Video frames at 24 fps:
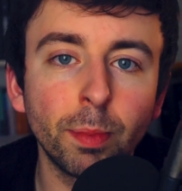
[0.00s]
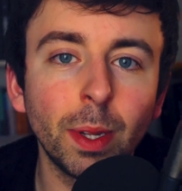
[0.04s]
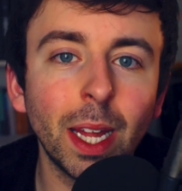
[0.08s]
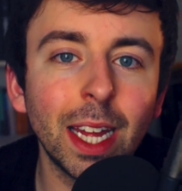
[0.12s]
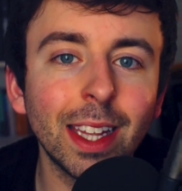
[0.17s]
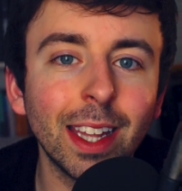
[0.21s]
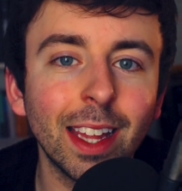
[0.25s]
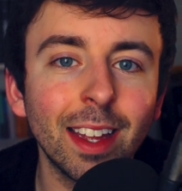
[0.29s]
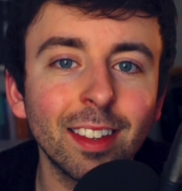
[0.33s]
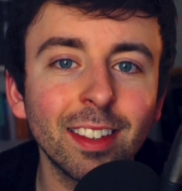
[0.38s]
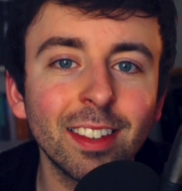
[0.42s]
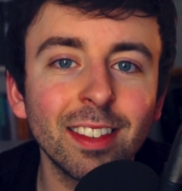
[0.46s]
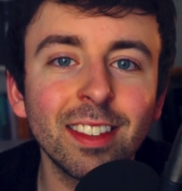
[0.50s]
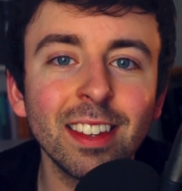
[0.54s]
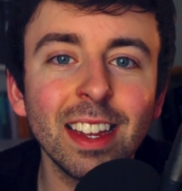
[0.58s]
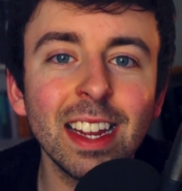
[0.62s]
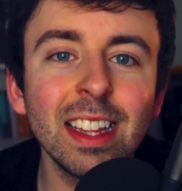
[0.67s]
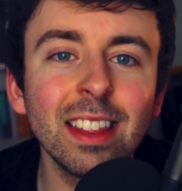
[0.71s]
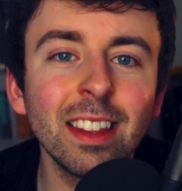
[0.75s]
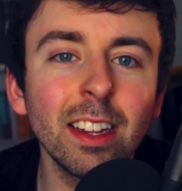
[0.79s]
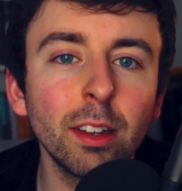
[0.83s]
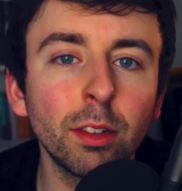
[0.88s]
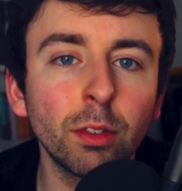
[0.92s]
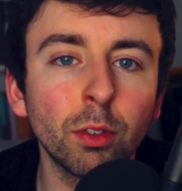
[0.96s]
playlists
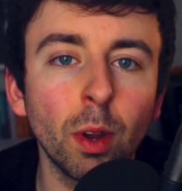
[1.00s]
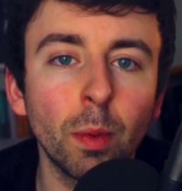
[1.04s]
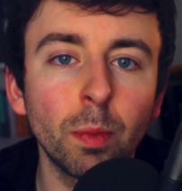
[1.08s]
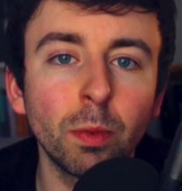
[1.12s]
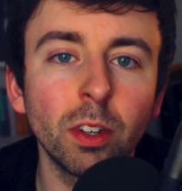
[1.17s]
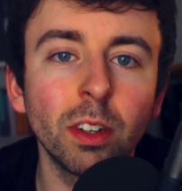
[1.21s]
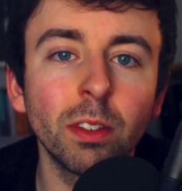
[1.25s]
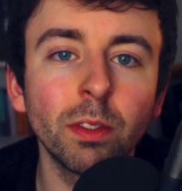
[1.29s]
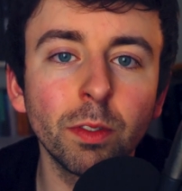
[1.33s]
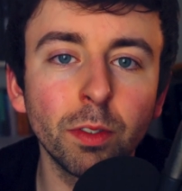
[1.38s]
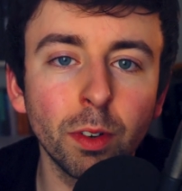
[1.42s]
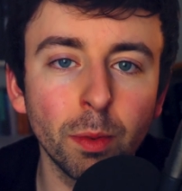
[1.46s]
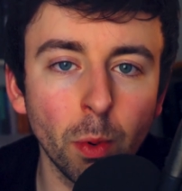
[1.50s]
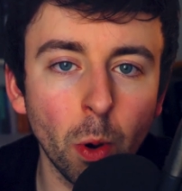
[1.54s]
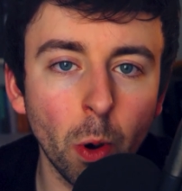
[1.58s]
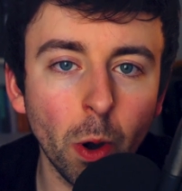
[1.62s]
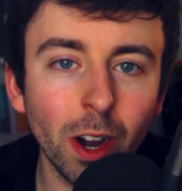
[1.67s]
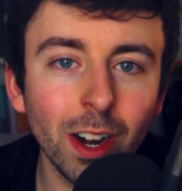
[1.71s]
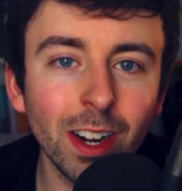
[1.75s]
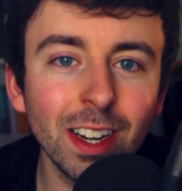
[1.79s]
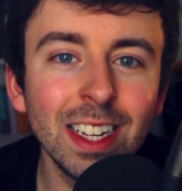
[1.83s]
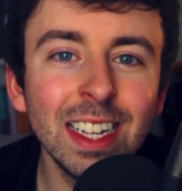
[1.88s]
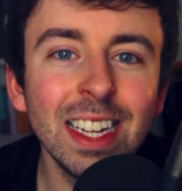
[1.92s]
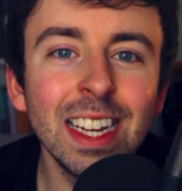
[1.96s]
in the description for
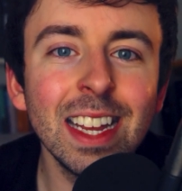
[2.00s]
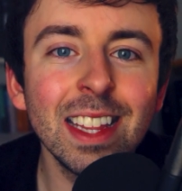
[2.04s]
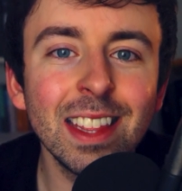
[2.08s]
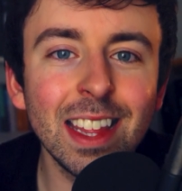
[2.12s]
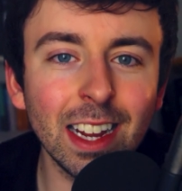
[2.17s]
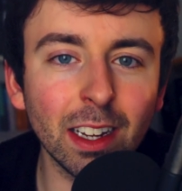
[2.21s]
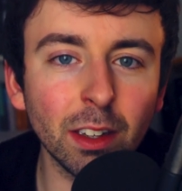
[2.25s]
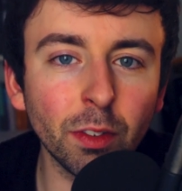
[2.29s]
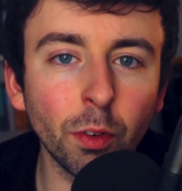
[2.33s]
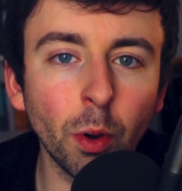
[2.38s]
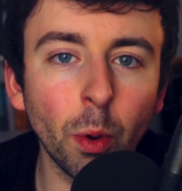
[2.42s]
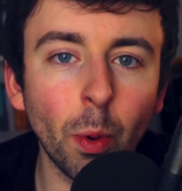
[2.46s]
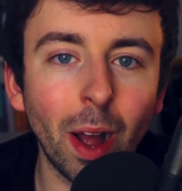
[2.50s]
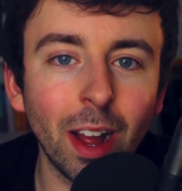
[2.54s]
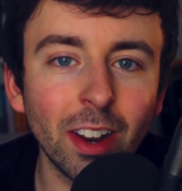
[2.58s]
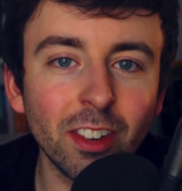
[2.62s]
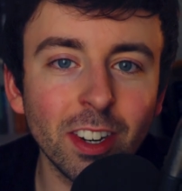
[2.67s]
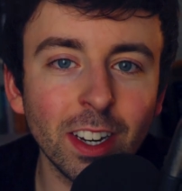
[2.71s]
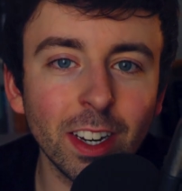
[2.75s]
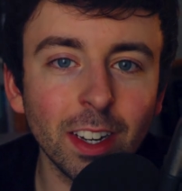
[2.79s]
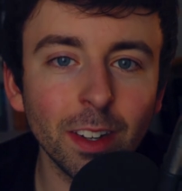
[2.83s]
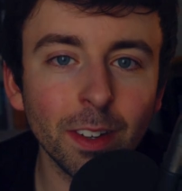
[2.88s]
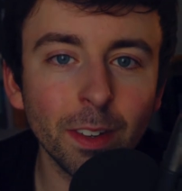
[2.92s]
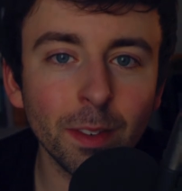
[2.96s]
more. Thanks for
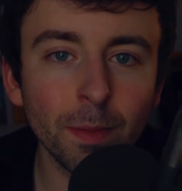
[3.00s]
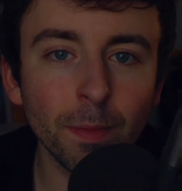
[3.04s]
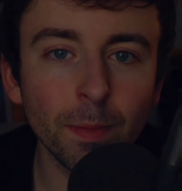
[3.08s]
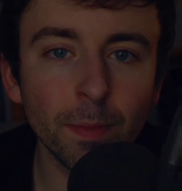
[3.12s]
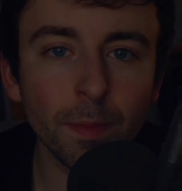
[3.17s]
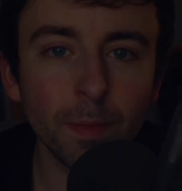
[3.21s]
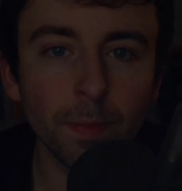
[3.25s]
watching. Uh,